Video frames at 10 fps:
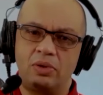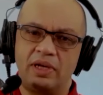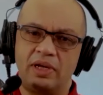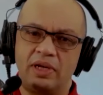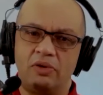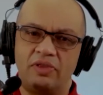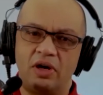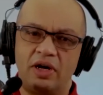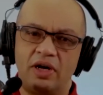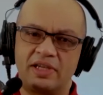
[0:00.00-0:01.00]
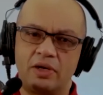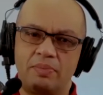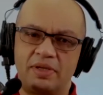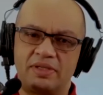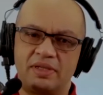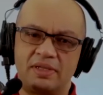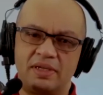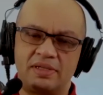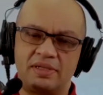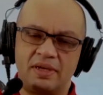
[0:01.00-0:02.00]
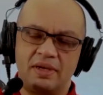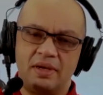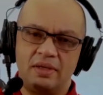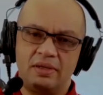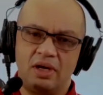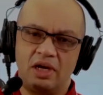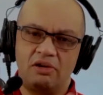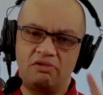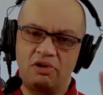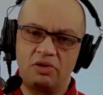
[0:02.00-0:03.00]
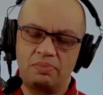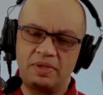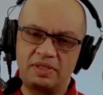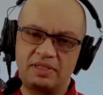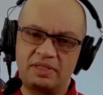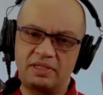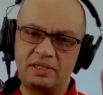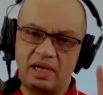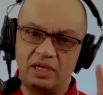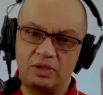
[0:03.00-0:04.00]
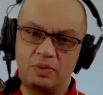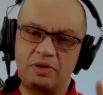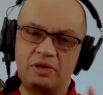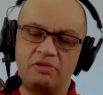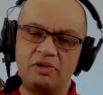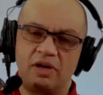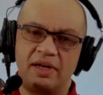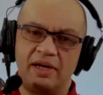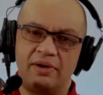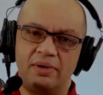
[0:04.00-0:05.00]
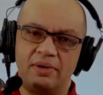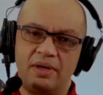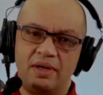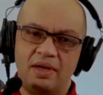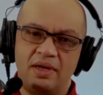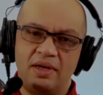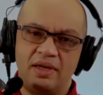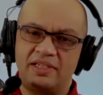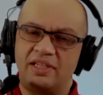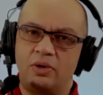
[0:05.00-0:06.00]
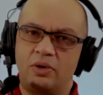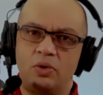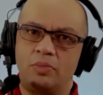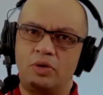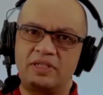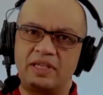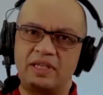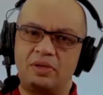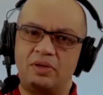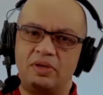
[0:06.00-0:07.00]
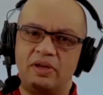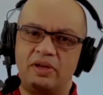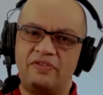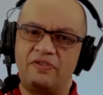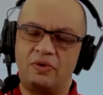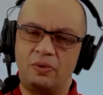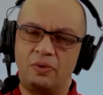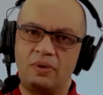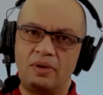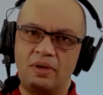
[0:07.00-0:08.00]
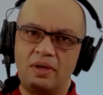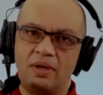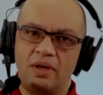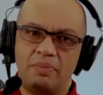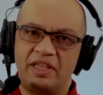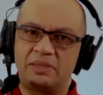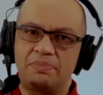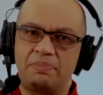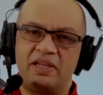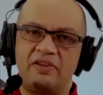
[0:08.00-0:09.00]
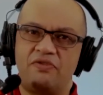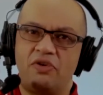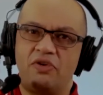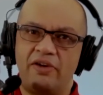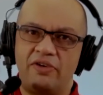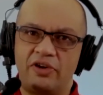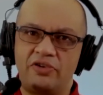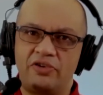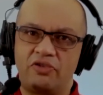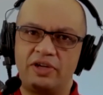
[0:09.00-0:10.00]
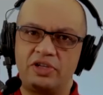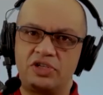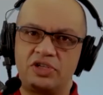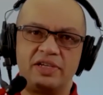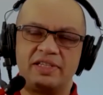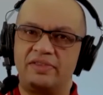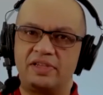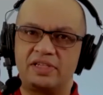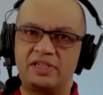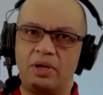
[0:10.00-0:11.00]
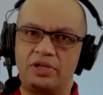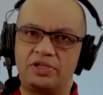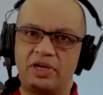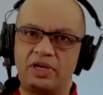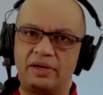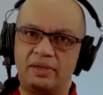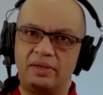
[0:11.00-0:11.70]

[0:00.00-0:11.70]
looking at a lot of the high scale businesses, the high growth businesses as we speak right now, yes, their order book's absolutely full, but they're spending forever trying to chase down the supply chain